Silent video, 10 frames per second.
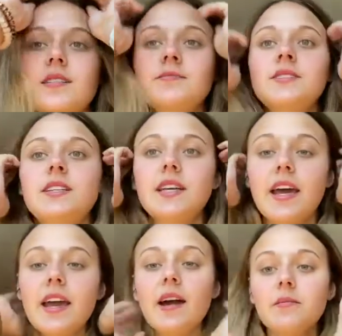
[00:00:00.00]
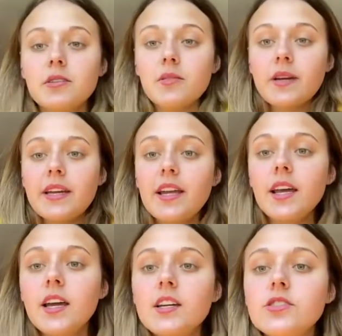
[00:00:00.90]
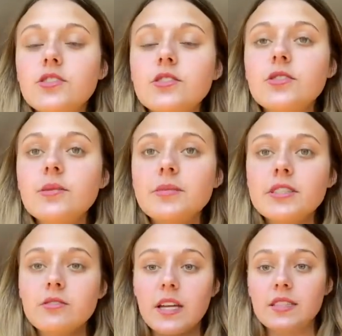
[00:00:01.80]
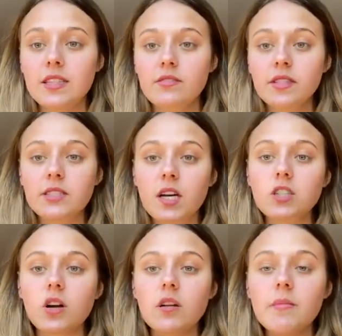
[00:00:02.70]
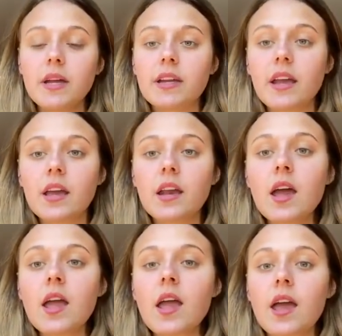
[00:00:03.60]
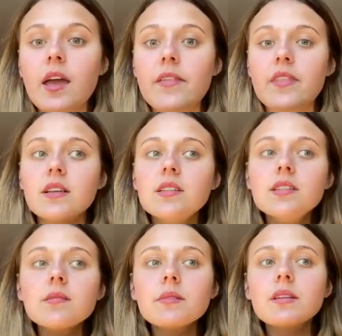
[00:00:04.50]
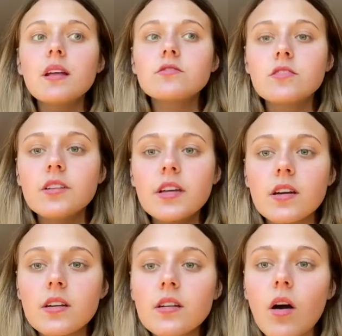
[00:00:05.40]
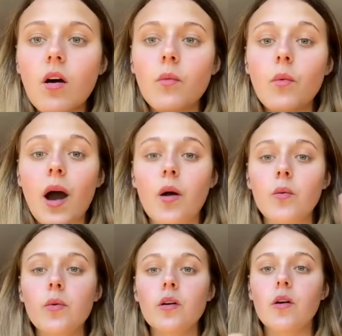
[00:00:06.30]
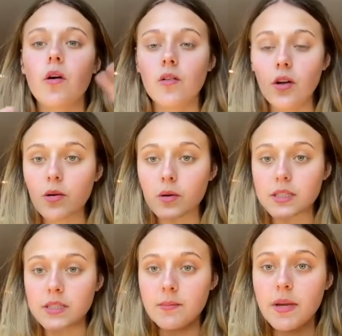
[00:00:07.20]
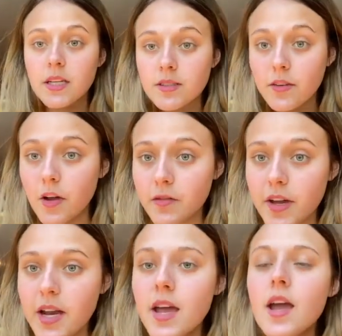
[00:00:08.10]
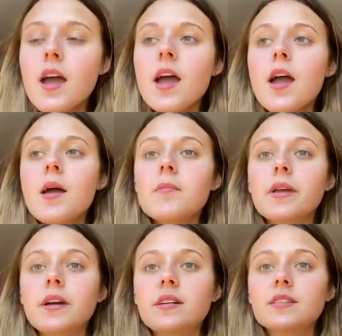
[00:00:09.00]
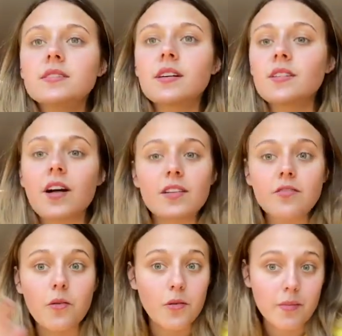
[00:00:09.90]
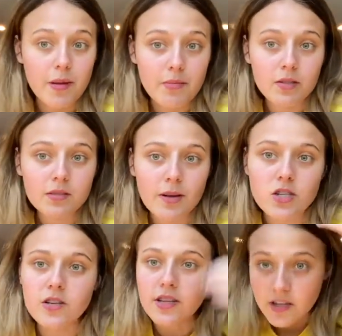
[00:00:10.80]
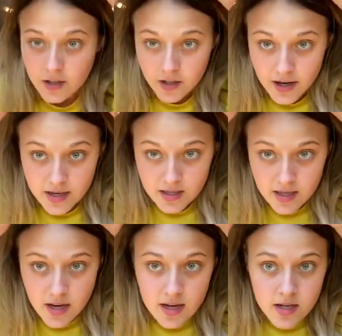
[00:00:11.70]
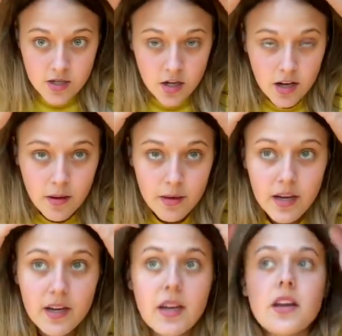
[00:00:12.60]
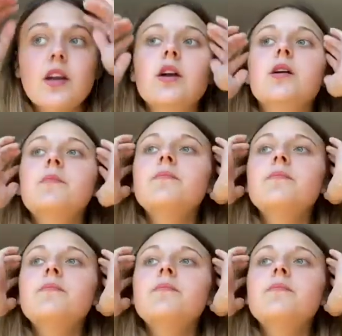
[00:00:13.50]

Today I'm going to be doing a tint retouch on a mannequin, and this is something that's really good while we're all on quarantine because of COVID, because a lot of older people, especially their grays, start coming in here,